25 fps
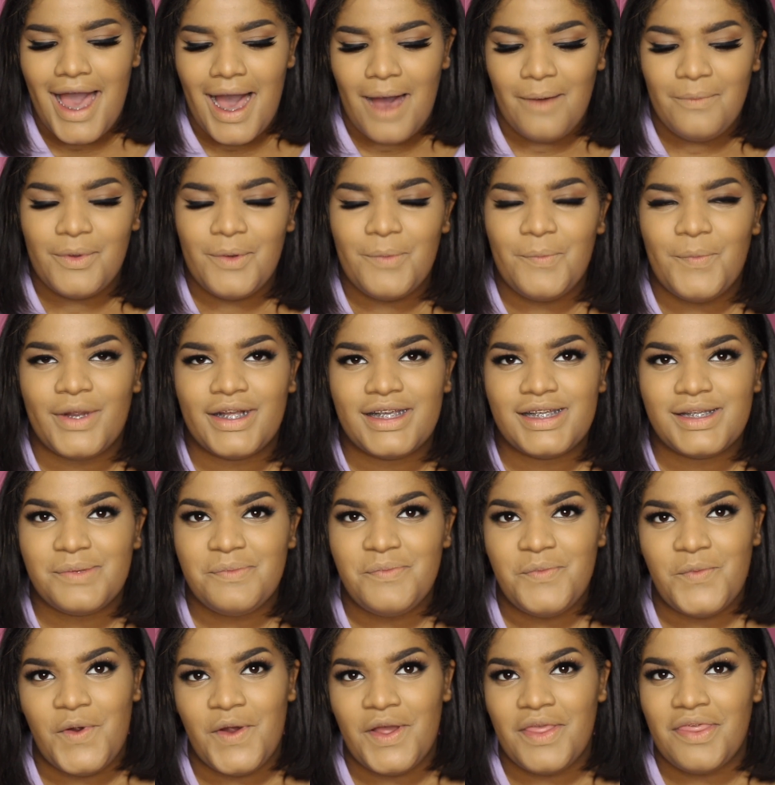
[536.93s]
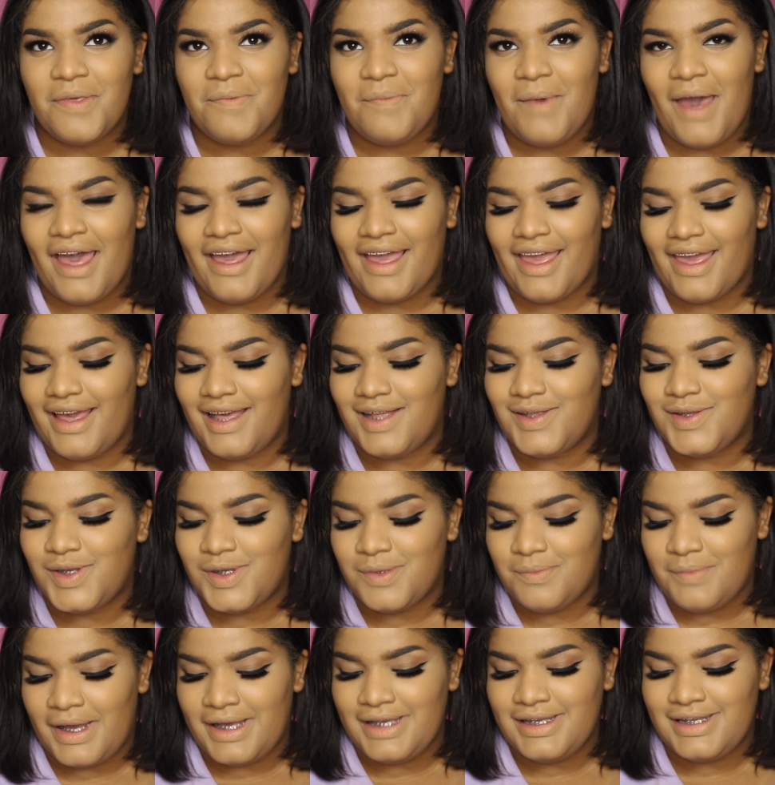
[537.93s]
I'm going to bring some warmth back
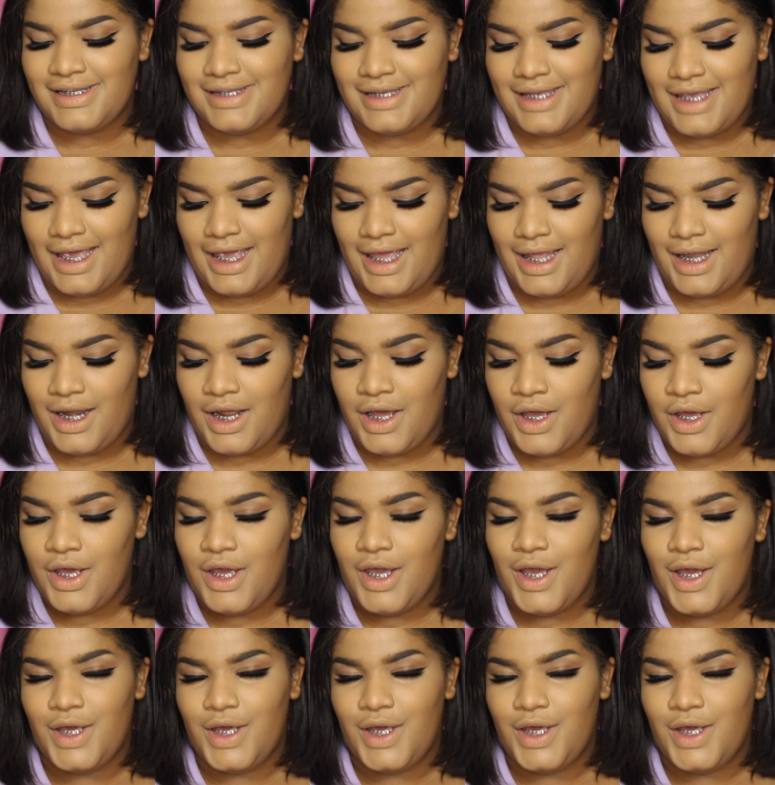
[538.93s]
into my skin